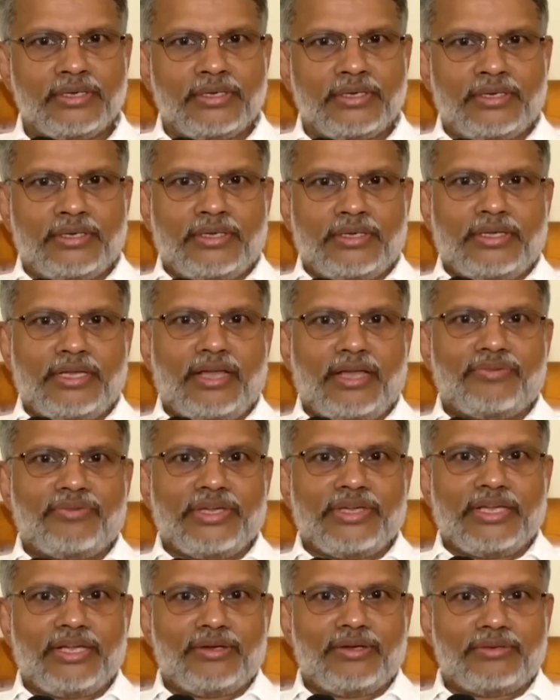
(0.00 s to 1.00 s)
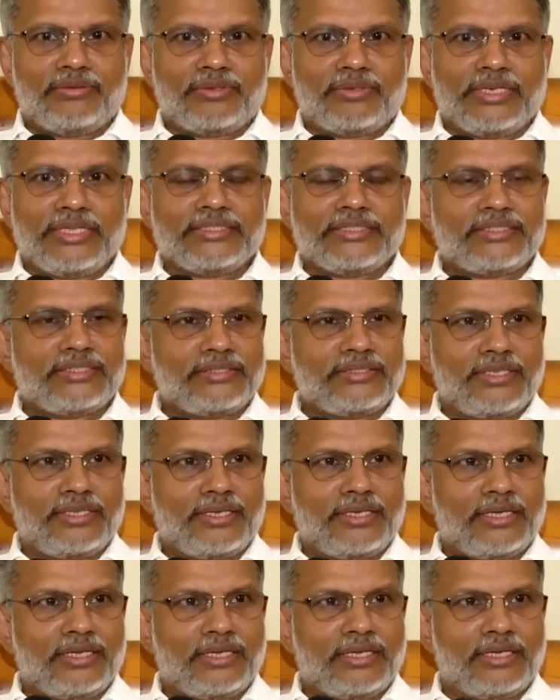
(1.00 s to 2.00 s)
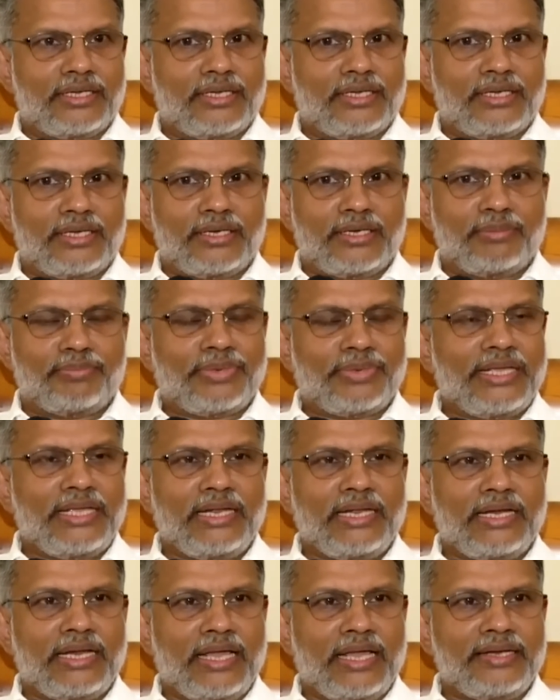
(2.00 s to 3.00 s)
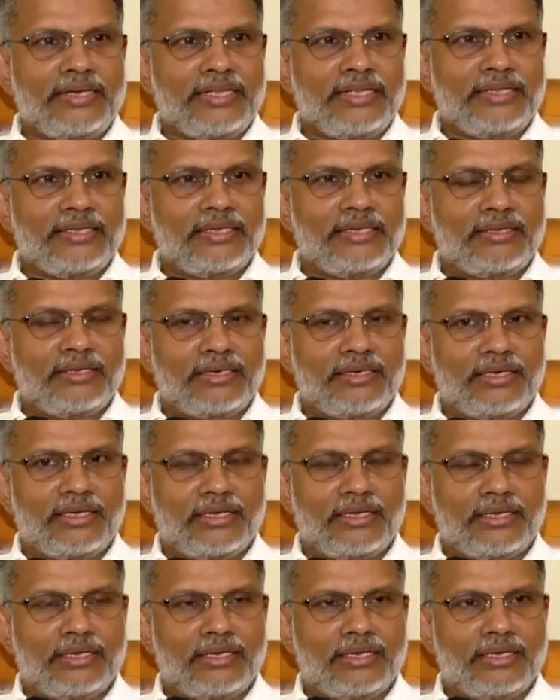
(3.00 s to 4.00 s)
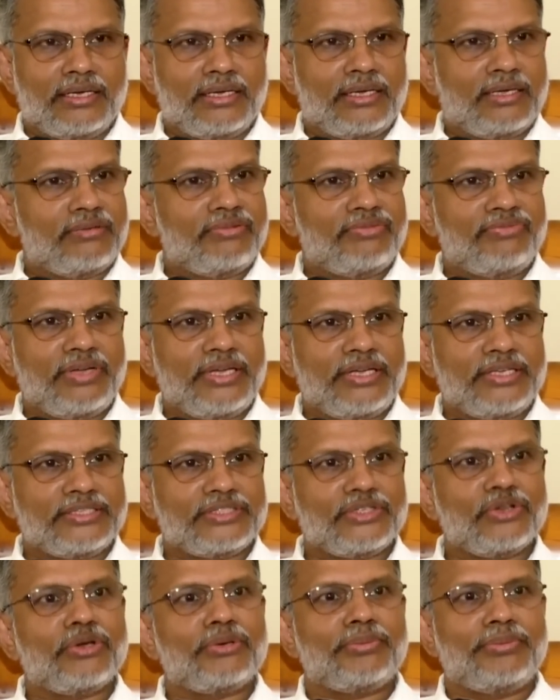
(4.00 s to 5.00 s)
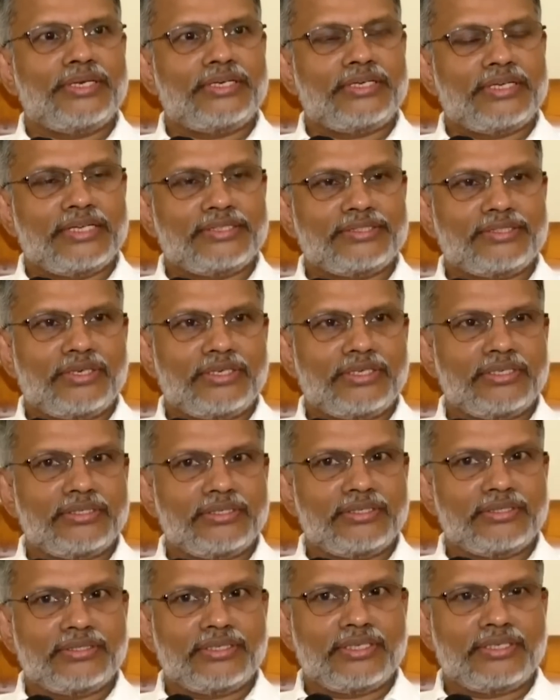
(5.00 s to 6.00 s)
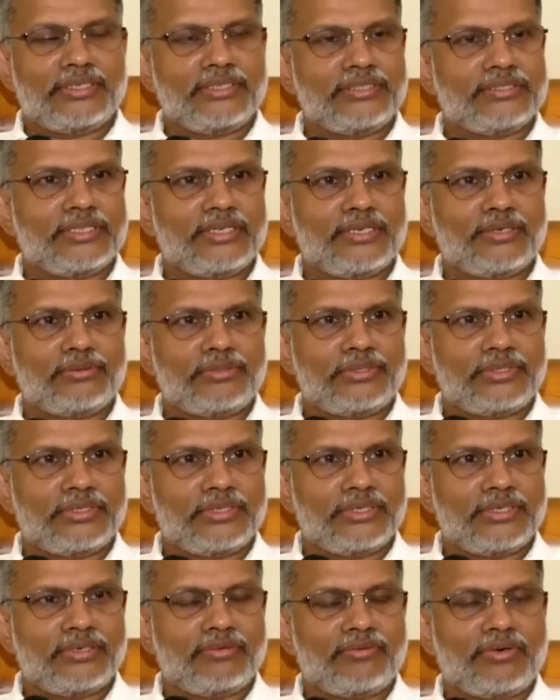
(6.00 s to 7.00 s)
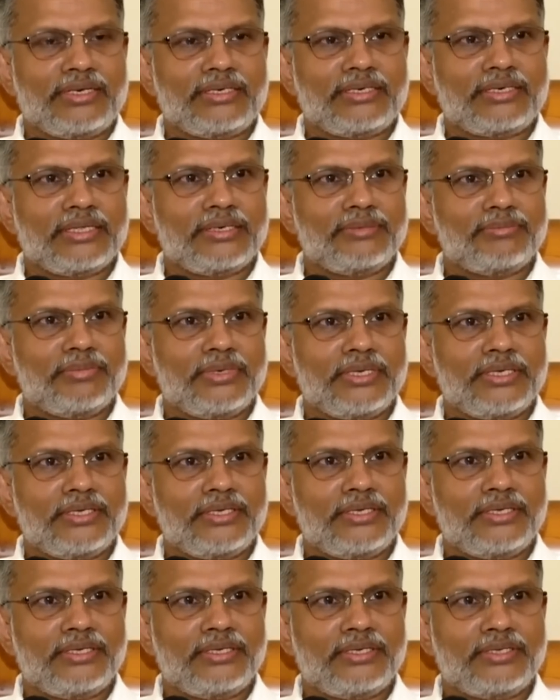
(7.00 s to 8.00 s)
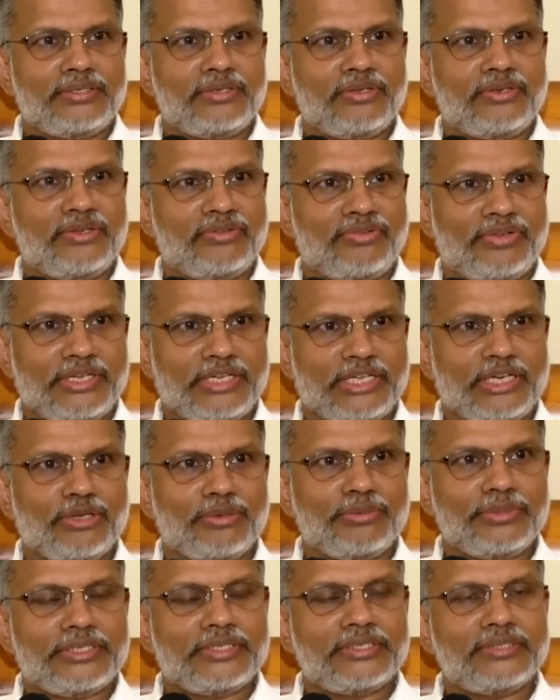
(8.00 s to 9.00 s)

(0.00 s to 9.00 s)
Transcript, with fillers: Yeah, we have reached the uh, pre-landing uh, phase orbit actually. that is around uh, 110 by 25 kilometer.